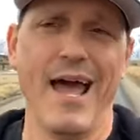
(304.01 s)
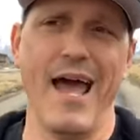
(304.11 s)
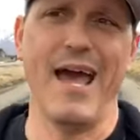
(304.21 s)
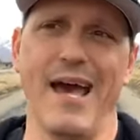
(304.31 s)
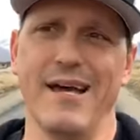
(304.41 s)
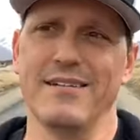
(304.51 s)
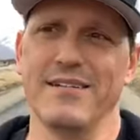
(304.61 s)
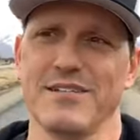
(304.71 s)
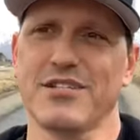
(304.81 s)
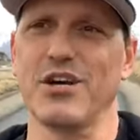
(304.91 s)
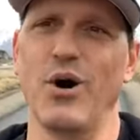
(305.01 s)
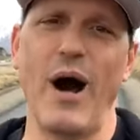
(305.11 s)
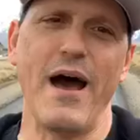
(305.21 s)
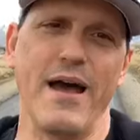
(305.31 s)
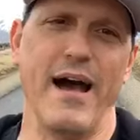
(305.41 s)
And so
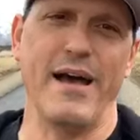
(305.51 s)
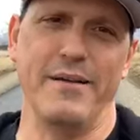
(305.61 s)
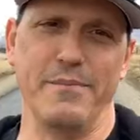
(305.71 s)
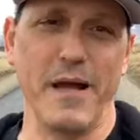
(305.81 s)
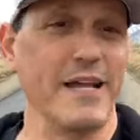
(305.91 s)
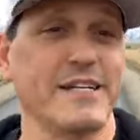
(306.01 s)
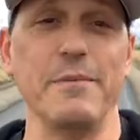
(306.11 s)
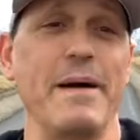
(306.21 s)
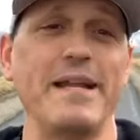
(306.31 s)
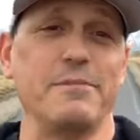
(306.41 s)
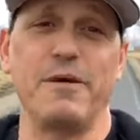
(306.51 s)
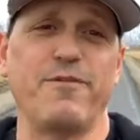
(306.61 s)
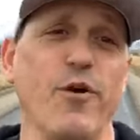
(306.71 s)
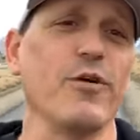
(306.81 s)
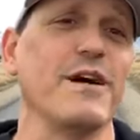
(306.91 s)
I had committed
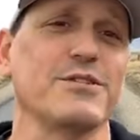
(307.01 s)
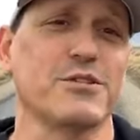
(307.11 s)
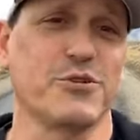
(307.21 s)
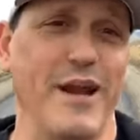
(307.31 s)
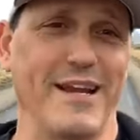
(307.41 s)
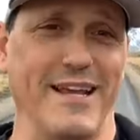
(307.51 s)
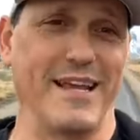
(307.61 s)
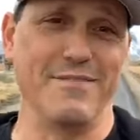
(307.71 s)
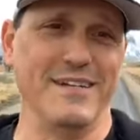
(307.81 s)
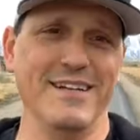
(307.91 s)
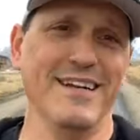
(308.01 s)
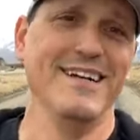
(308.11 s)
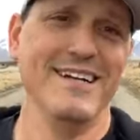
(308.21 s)
before Russell's training even